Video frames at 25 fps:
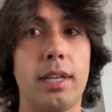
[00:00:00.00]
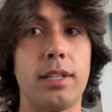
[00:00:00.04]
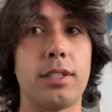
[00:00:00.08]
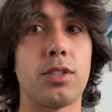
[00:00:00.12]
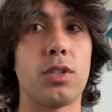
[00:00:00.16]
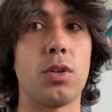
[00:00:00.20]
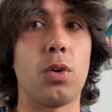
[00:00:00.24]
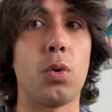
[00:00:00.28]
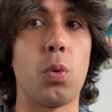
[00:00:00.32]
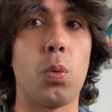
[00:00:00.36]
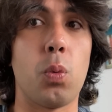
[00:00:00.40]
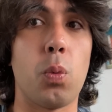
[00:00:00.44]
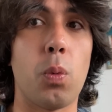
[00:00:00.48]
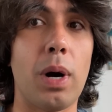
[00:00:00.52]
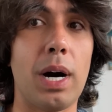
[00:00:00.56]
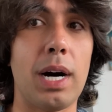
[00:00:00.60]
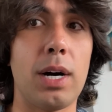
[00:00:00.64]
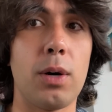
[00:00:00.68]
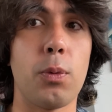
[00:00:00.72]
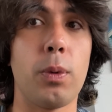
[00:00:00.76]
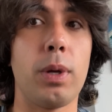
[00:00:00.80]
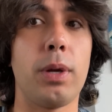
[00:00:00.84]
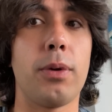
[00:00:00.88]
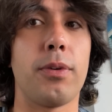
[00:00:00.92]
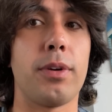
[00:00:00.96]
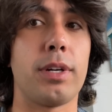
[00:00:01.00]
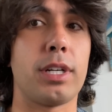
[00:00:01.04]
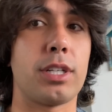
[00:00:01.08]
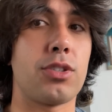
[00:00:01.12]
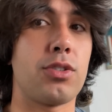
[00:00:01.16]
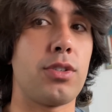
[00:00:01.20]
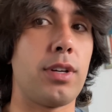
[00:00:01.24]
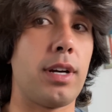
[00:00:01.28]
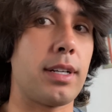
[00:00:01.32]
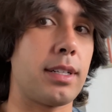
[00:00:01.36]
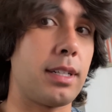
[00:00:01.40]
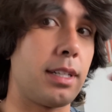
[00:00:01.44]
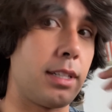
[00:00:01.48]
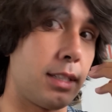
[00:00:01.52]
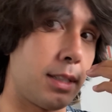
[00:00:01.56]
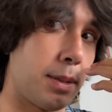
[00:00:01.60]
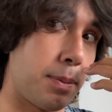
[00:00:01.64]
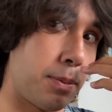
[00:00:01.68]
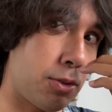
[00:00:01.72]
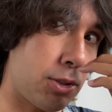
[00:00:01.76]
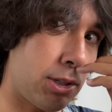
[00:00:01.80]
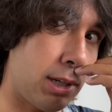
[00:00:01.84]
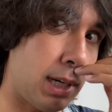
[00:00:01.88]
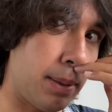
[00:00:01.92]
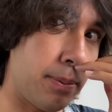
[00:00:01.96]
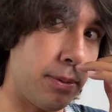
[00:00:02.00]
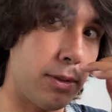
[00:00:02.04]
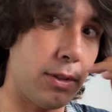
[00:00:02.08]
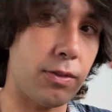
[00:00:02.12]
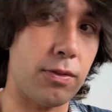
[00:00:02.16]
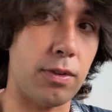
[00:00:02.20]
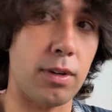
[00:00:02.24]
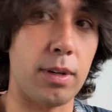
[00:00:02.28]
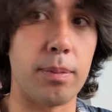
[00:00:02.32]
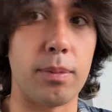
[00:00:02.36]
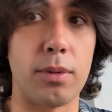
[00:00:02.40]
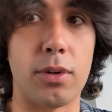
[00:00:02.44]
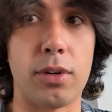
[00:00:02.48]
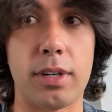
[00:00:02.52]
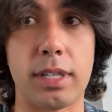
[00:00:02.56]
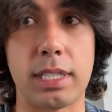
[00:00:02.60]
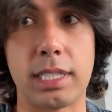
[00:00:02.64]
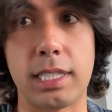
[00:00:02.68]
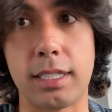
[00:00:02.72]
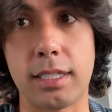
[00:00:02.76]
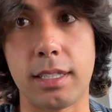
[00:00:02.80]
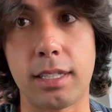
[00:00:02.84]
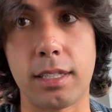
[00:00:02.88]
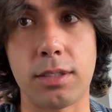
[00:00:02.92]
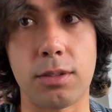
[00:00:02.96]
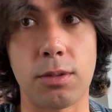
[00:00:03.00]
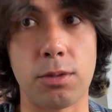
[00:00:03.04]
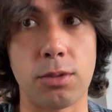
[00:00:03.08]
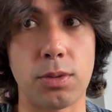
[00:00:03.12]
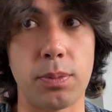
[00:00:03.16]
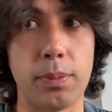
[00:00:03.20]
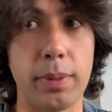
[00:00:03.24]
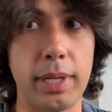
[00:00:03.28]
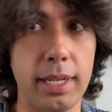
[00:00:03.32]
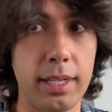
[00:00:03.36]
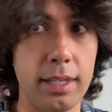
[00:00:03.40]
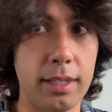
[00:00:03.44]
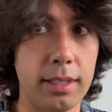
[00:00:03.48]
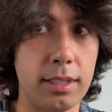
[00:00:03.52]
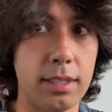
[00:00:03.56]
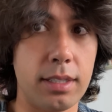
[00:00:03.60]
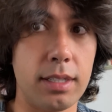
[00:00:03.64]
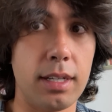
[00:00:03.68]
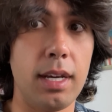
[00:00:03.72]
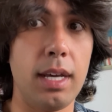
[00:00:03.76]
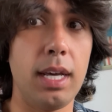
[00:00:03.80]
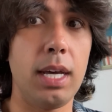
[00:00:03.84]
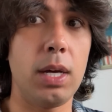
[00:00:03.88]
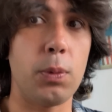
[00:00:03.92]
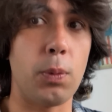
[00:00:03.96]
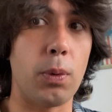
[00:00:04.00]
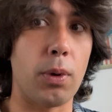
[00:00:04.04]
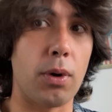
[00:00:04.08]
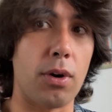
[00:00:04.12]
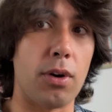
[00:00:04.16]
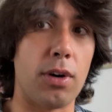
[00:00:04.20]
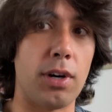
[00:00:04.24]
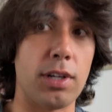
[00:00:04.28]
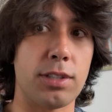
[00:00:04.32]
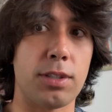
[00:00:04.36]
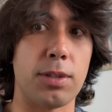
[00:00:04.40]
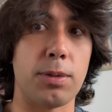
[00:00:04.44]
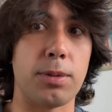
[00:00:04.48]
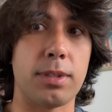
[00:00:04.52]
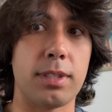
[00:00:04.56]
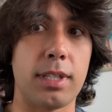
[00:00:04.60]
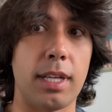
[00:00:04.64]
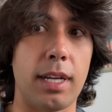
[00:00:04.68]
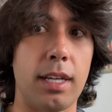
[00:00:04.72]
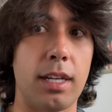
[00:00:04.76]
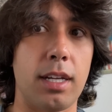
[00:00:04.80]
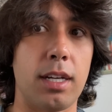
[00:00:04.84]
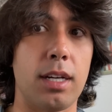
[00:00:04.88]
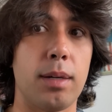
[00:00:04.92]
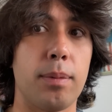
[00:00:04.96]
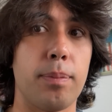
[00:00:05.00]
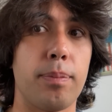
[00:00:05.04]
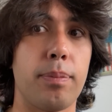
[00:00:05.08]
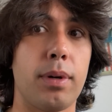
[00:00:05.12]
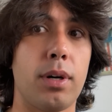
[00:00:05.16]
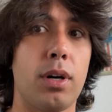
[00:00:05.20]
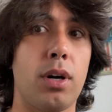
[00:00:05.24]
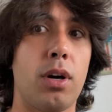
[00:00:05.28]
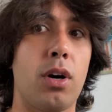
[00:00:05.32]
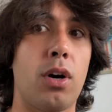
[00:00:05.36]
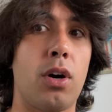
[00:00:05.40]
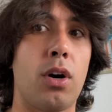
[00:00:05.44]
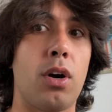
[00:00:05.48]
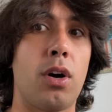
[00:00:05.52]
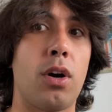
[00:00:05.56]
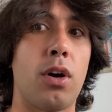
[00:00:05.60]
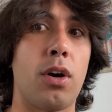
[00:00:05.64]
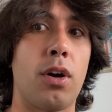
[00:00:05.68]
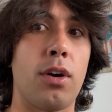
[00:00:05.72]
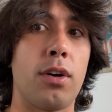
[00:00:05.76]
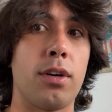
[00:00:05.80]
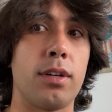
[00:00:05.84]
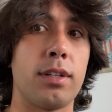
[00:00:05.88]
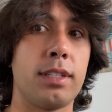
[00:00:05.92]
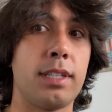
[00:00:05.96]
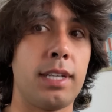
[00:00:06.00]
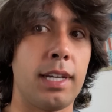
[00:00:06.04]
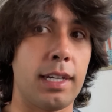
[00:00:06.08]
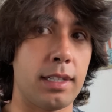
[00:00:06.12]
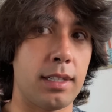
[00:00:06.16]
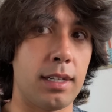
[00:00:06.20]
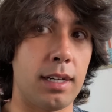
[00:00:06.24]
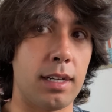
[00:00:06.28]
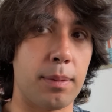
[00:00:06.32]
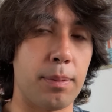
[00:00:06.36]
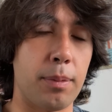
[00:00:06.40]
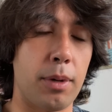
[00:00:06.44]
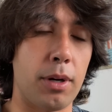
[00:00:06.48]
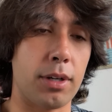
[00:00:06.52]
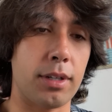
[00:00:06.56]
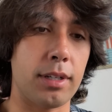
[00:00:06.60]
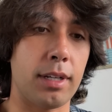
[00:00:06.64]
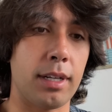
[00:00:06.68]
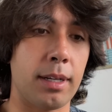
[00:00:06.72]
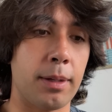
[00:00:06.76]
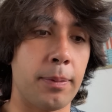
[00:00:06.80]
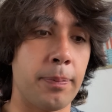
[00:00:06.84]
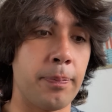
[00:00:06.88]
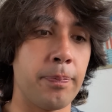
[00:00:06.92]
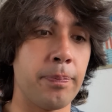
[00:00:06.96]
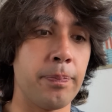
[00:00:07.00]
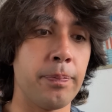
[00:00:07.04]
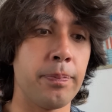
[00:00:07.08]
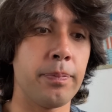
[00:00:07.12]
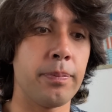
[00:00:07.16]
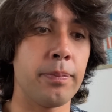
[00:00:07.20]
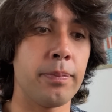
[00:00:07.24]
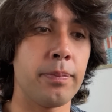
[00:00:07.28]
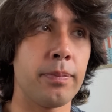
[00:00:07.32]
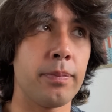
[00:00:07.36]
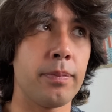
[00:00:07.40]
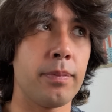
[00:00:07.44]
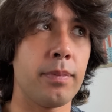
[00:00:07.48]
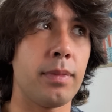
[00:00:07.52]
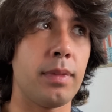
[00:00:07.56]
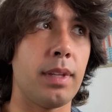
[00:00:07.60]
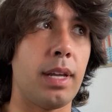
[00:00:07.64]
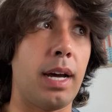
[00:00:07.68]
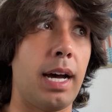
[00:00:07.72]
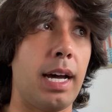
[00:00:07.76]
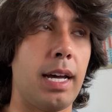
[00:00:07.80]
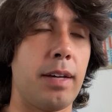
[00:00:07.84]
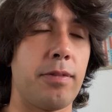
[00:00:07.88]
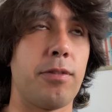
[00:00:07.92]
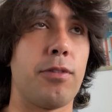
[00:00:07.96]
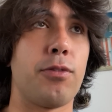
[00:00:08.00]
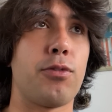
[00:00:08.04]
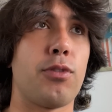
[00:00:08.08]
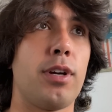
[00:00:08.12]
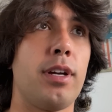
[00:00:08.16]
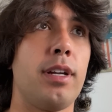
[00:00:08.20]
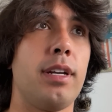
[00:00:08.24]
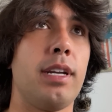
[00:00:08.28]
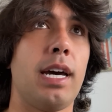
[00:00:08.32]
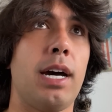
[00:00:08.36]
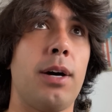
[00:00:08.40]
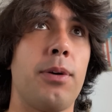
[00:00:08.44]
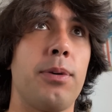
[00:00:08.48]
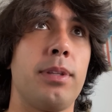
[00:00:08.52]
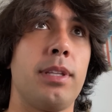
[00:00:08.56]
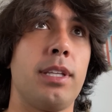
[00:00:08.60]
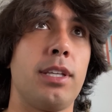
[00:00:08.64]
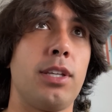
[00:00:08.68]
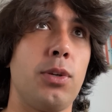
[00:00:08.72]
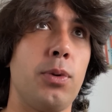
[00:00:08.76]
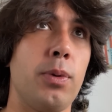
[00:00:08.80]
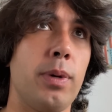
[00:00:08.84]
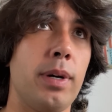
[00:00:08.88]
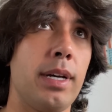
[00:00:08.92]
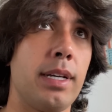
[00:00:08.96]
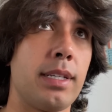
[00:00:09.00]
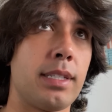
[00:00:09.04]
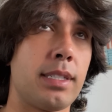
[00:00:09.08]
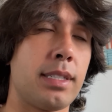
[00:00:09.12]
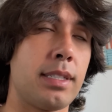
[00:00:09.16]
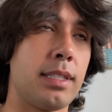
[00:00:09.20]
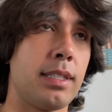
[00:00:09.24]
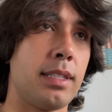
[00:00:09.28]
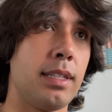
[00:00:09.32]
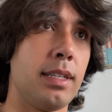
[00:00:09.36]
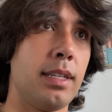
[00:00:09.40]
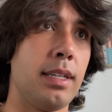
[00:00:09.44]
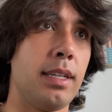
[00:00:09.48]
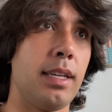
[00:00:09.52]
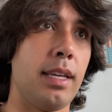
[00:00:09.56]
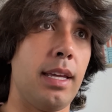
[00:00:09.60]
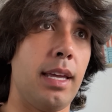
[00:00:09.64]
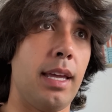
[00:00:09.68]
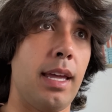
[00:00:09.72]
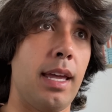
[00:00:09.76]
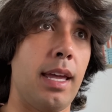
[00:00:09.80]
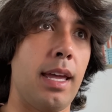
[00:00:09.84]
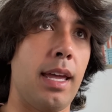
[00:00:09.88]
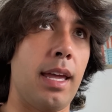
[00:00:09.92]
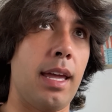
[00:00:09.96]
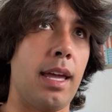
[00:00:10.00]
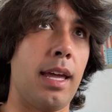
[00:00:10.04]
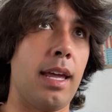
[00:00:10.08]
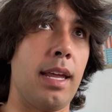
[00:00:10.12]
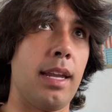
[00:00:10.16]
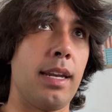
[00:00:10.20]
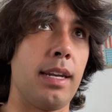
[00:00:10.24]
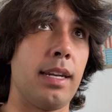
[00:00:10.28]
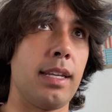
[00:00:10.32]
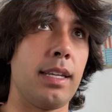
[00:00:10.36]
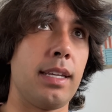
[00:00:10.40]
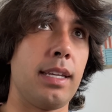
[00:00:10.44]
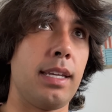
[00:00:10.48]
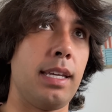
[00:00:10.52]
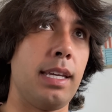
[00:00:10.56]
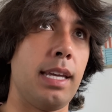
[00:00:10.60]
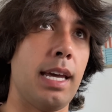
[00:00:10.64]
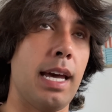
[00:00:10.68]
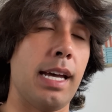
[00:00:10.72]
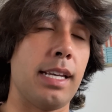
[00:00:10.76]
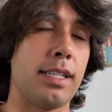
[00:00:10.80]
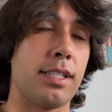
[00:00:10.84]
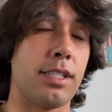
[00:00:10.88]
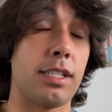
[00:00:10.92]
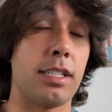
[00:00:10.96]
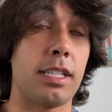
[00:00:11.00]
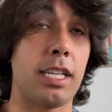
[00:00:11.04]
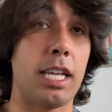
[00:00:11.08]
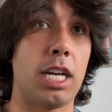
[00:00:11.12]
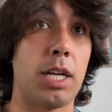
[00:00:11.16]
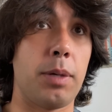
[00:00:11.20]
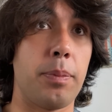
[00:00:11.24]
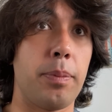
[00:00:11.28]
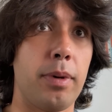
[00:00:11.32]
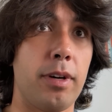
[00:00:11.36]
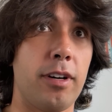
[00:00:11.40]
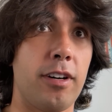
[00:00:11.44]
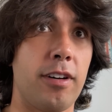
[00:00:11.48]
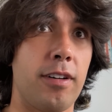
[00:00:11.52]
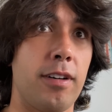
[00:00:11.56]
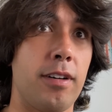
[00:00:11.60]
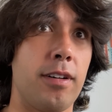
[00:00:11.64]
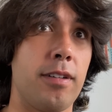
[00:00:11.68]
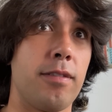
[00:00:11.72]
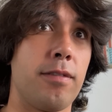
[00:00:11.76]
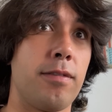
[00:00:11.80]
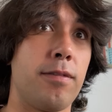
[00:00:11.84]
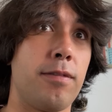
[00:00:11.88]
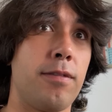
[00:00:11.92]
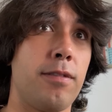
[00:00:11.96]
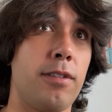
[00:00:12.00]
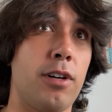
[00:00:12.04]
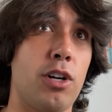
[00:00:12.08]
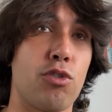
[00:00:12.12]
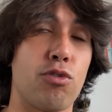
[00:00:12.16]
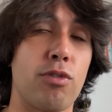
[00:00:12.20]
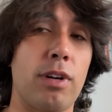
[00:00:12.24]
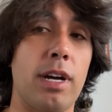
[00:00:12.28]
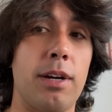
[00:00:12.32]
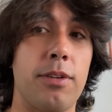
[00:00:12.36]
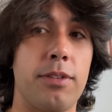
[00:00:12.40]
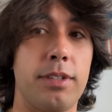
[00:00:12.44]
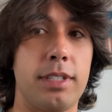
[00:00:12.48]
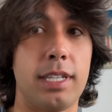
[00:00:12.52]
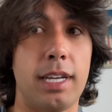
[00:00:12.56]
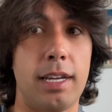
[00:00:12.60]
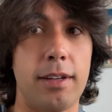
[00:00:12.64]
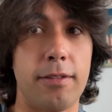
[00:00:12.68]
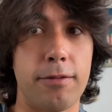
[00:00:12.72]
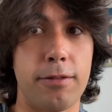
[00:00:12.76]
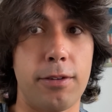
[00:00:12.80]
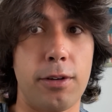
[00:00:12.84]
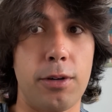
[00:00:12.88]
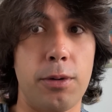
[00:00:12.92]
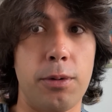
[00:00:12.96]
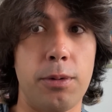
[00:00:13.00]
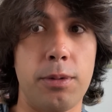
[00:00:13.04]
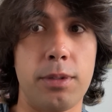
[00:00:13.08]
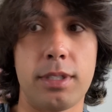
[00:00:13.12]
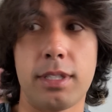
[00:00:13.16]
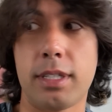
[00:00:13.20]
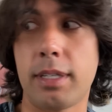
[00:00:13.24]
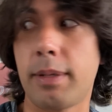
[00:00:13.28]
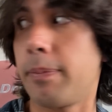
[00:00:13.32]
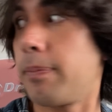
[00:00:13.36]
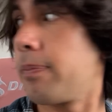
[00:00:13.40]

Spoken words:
so while we were extracting subscribers from her existing social medias, we were also setting up our TikTok marketing. I have a friend out in the US and he has a setup of around 10 phones.